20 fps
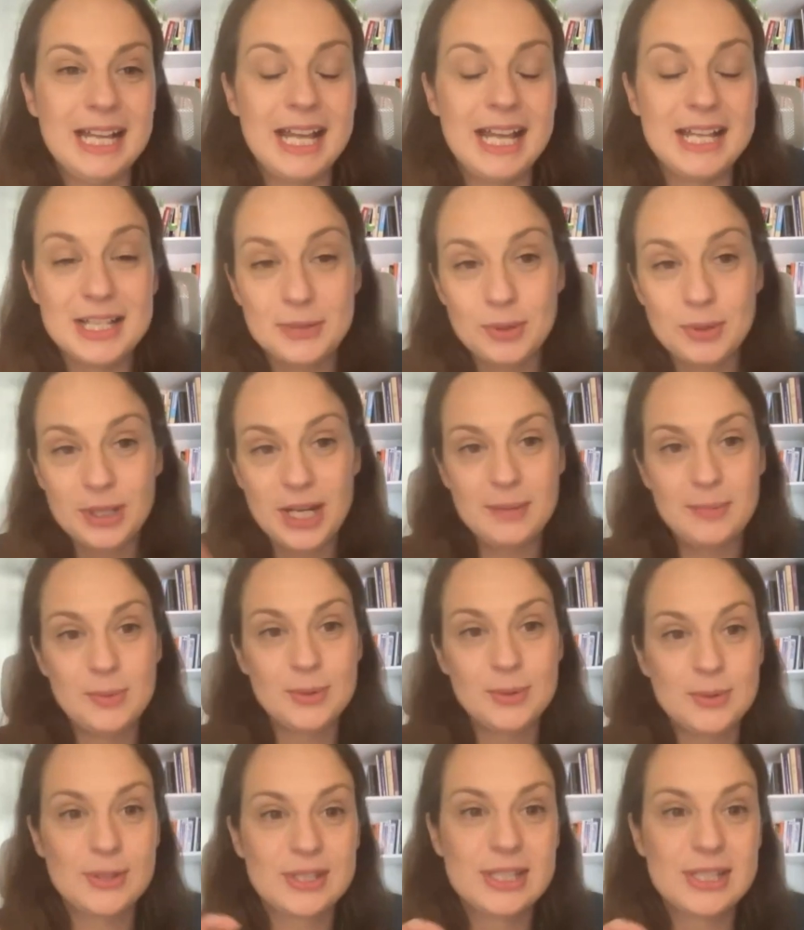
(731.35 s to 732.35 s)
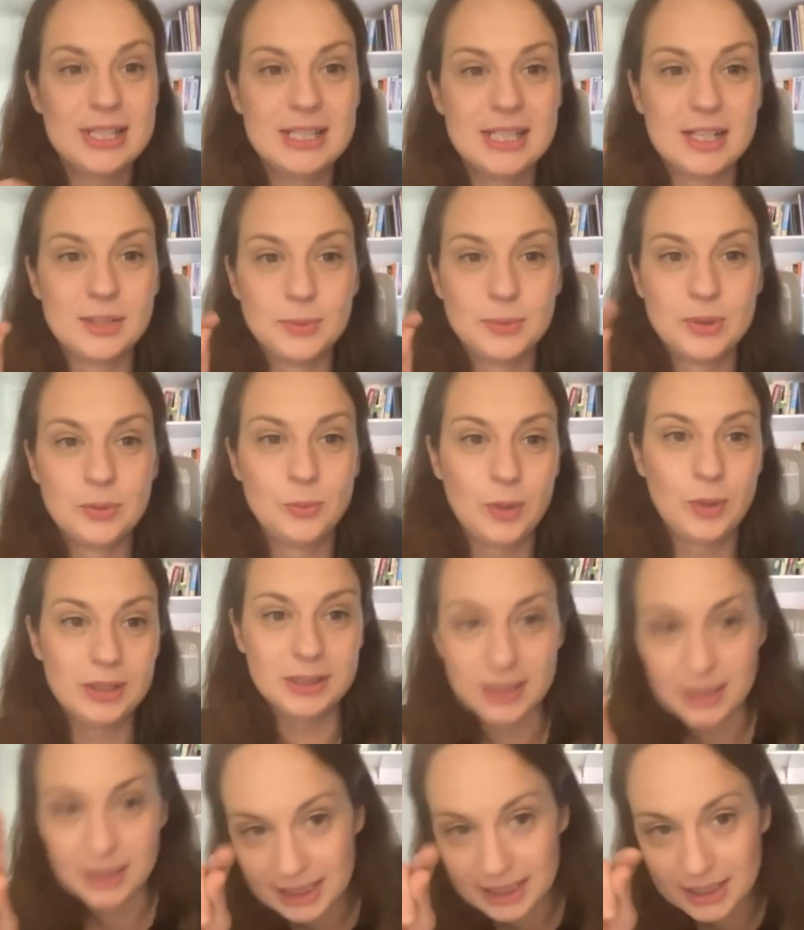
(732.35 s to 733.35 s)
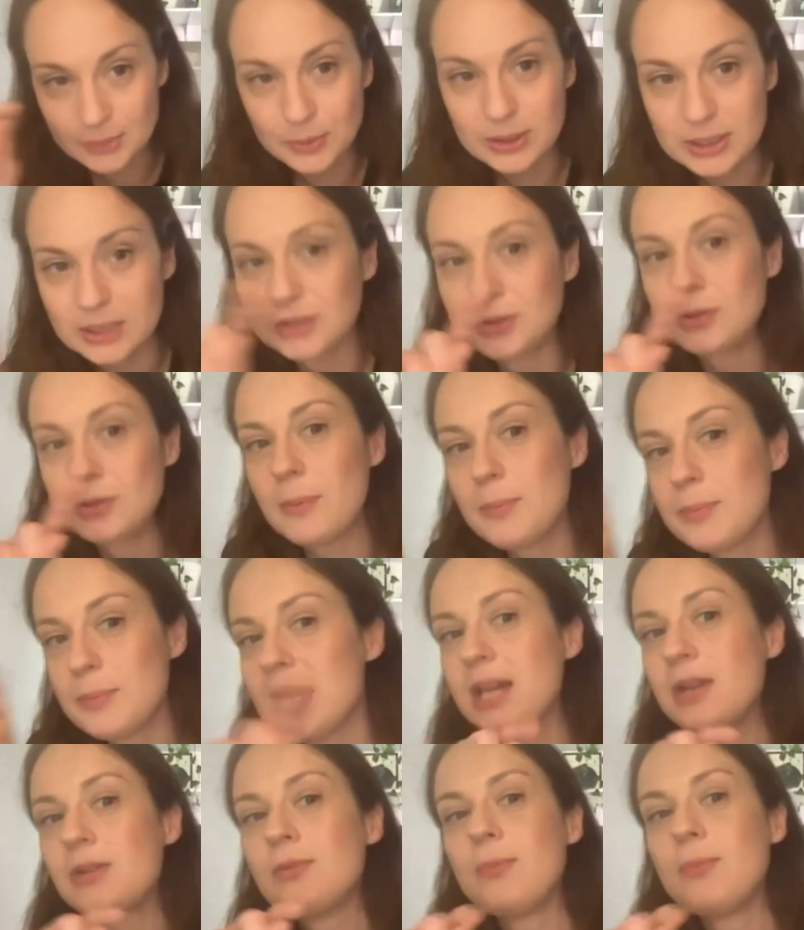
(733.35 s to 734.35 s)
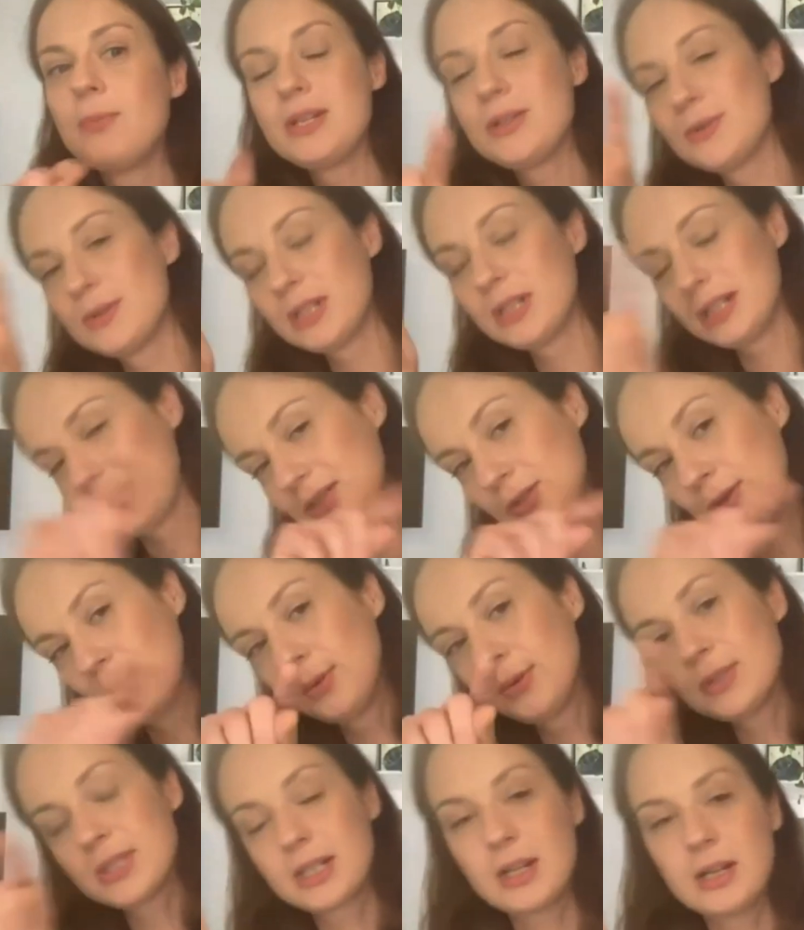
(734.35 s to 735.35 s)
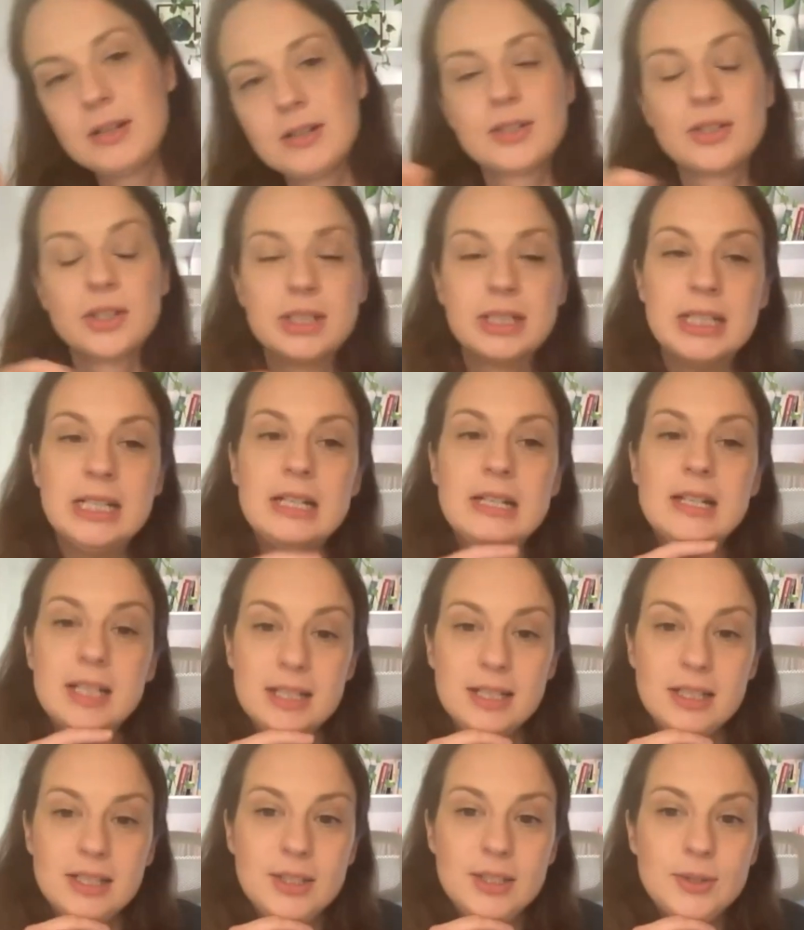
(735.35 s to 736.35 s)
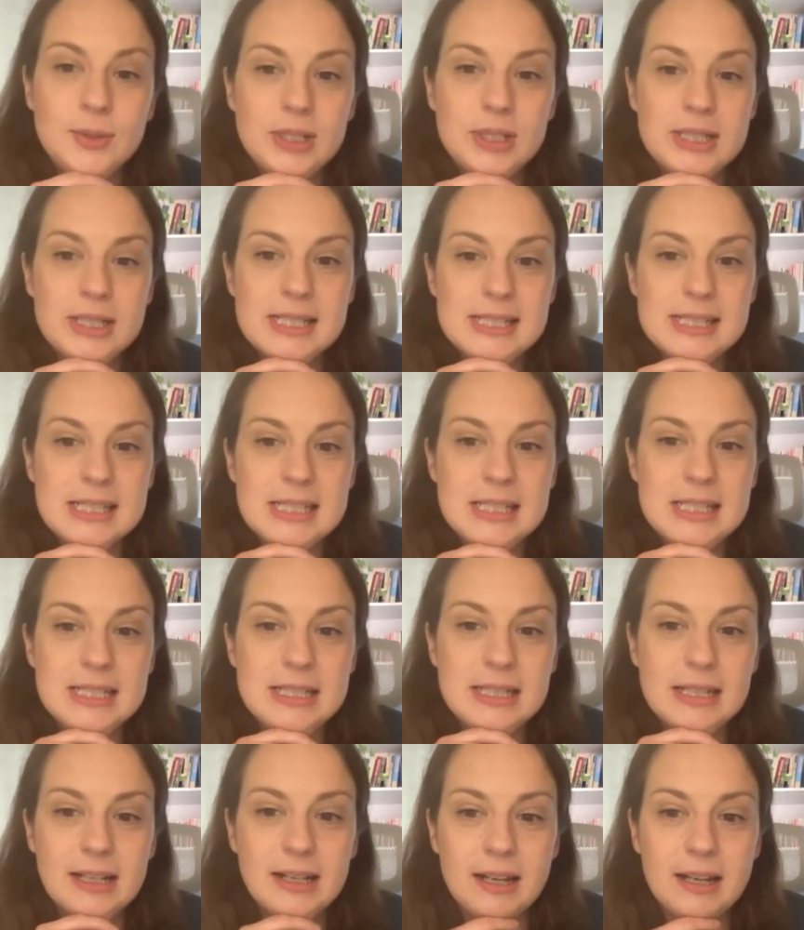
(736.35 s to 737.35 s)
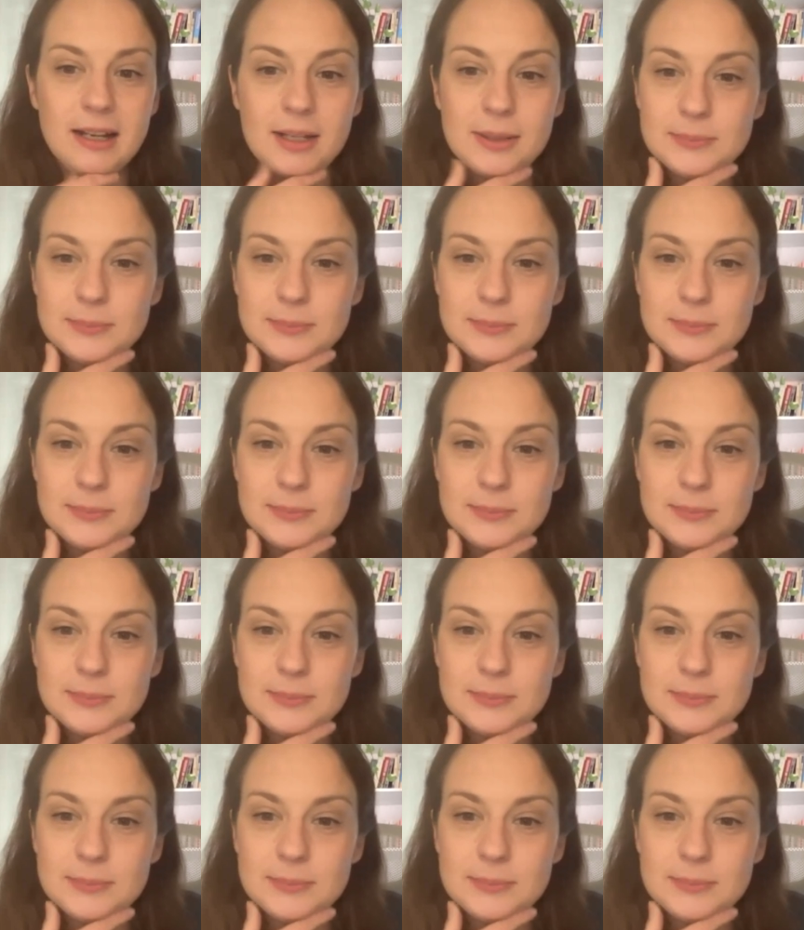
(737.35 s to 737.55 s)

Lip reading: And they were able to see that with one click, with a drop-down menu that chooses a country, you can see,